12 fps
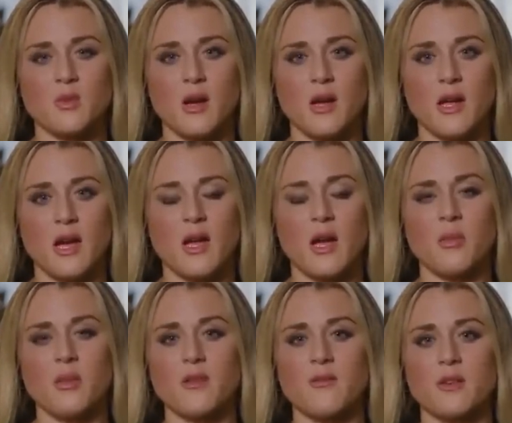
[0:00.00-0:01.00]
why I
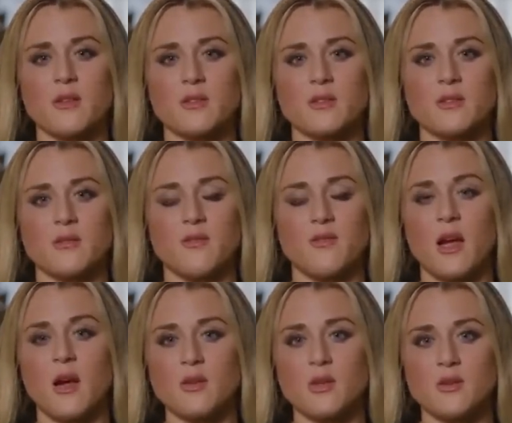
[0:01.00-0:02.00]
believe there's
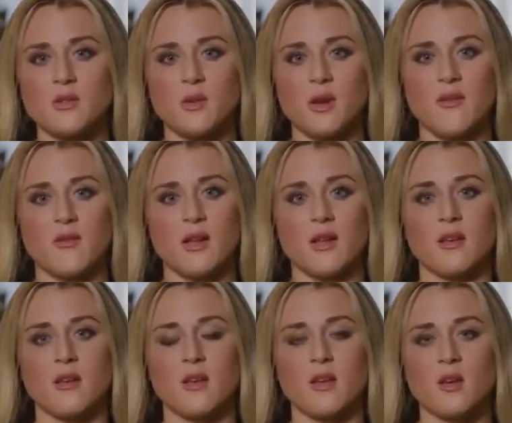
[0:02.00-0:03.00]
value to having